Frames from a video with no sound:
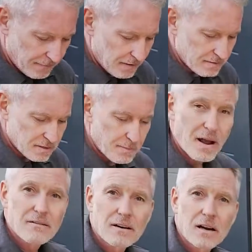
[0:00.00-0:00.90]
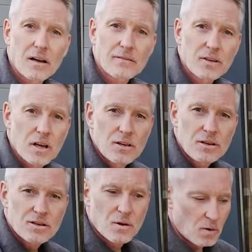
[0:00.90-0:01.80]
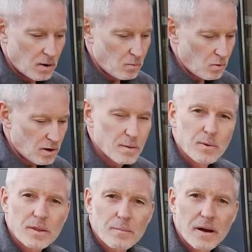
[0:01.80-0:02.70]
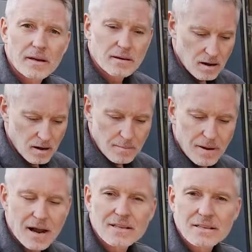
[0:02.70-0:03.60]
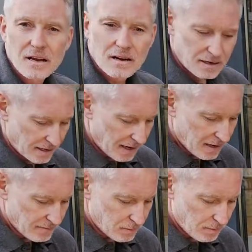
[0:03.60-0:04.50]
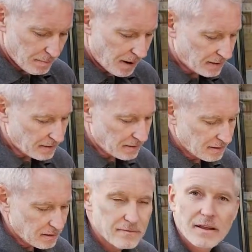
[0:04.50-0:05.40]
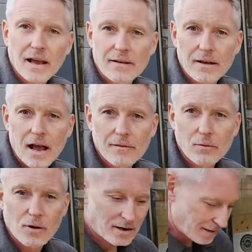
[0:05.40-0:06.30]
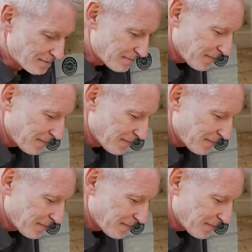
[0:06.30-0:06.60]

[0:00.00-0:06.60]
here is a pair of gloves, just so when I'm working with the paint, my hands aren't going to get covered with paint, as they have already.